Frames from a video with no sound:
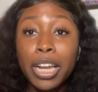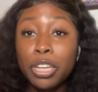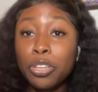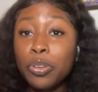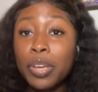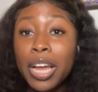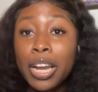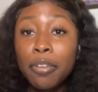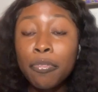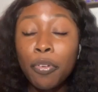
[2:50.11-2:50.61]
Like,
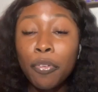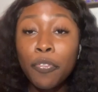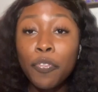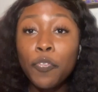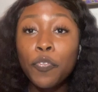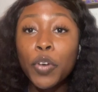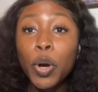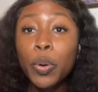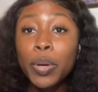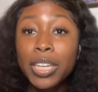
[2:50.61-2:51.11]
you can't even
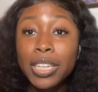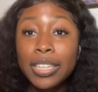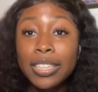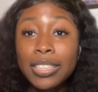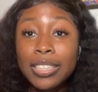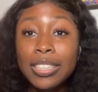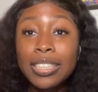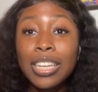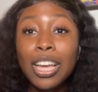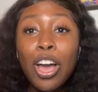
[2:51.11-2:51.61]

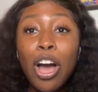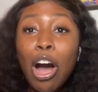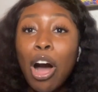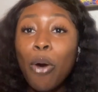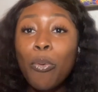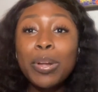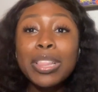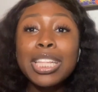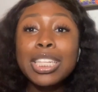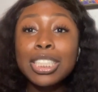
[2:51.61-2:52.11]
focus
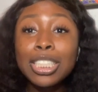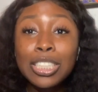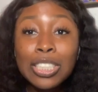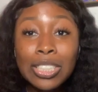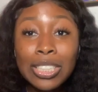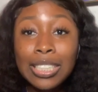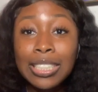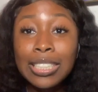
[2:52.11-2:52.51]
on what the teacher